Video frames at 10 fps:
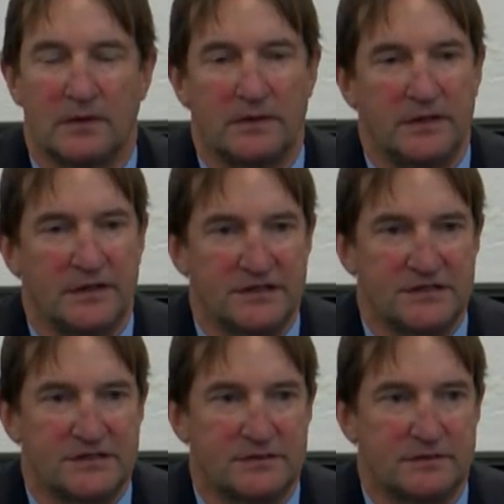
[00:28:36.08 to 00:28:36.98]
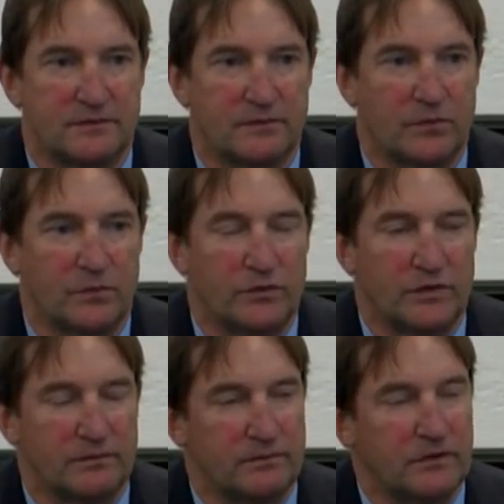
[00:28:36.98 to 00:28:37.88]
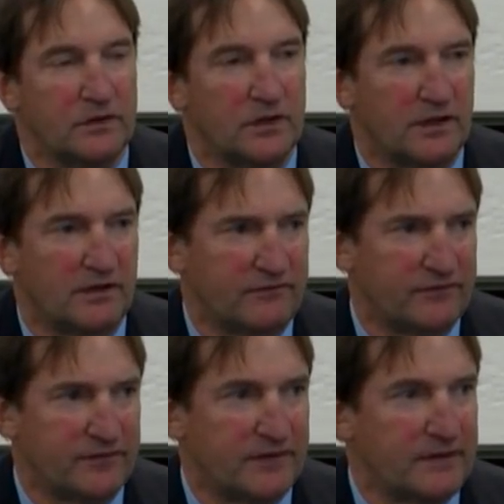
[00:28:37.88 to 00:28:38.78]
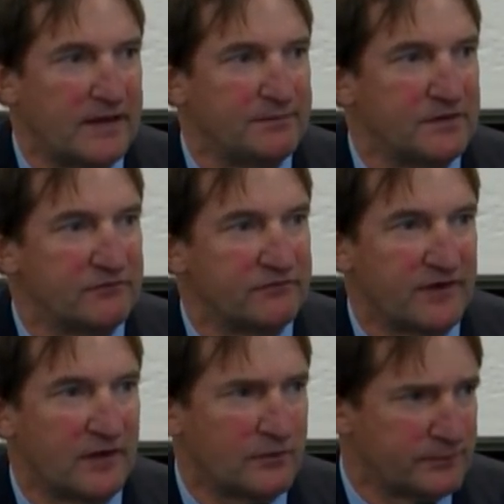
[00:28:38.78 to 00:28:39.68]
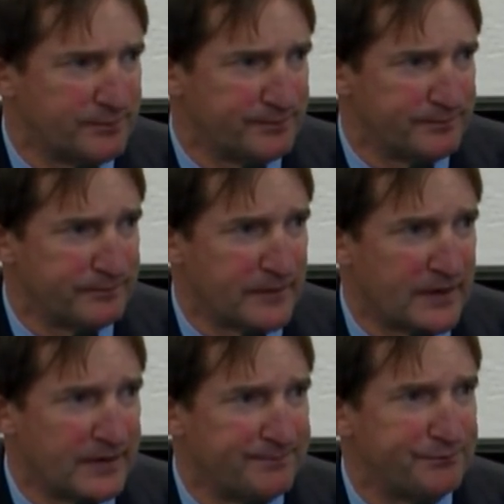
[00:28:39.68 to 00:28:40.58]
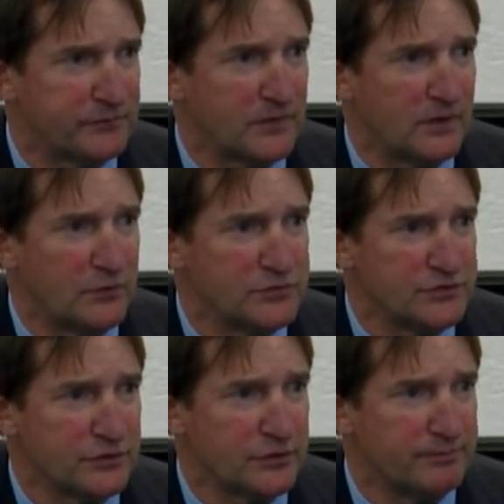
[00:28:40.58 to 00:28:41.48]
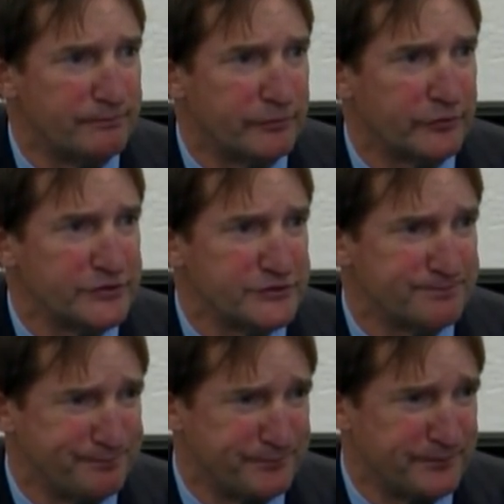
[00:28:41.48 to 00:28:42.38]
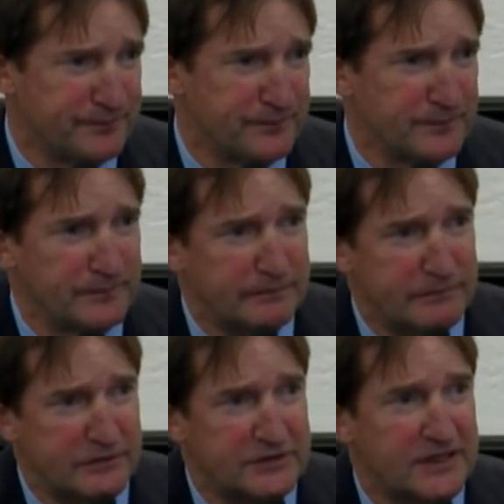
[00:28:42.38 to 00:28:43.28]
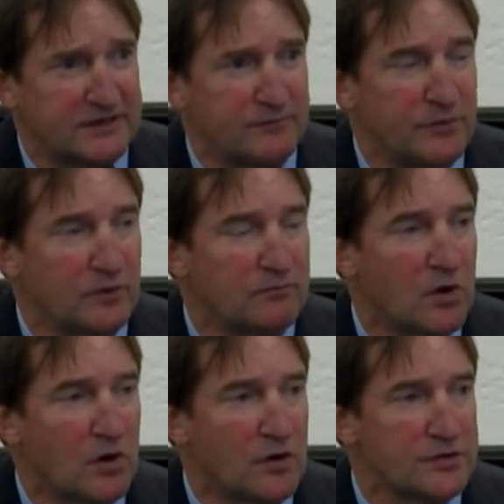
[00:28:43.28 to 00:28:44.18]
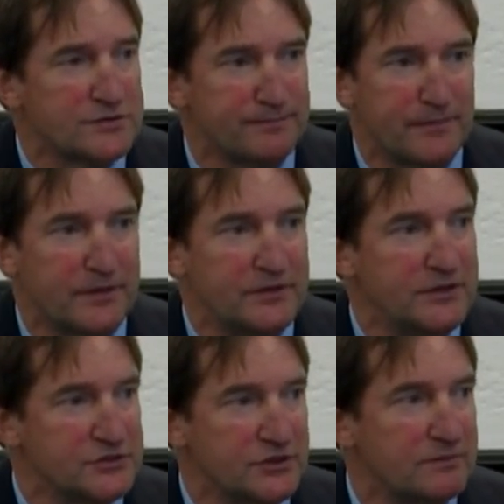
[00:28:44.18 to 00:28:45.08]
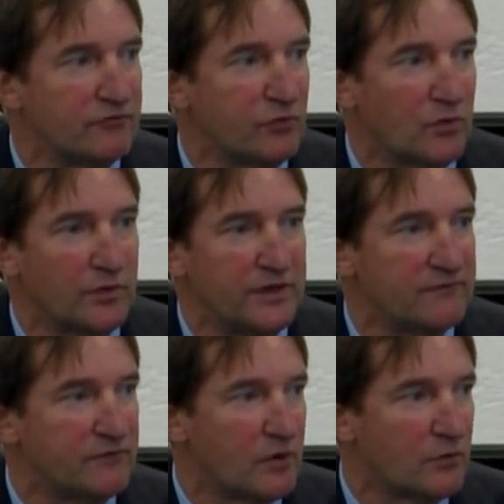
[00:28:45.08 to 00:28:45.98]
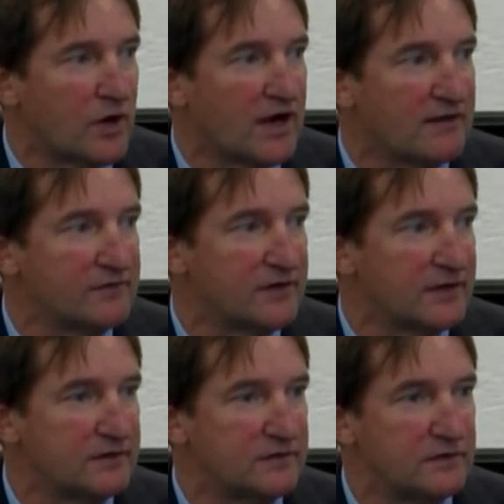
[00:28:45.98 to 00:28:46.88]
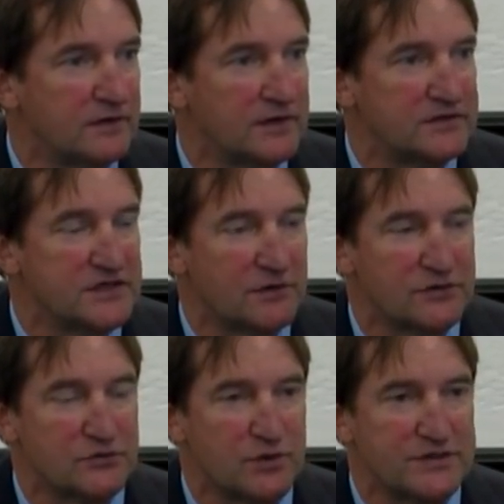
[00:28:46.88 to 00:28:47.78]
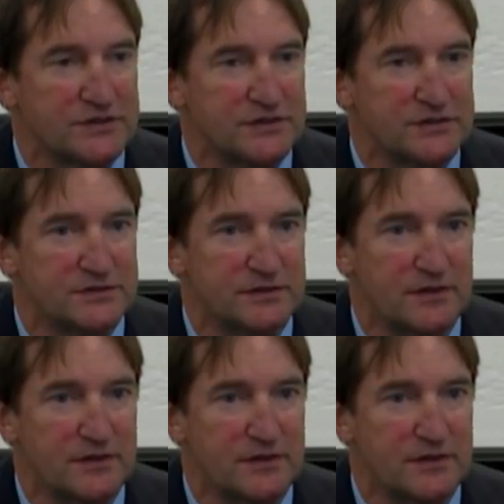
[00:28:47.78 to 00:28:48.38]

Yes. The glove had been found by Ocilla Police Detective Bill Bars initially before we ever arrived at, at Tara's residence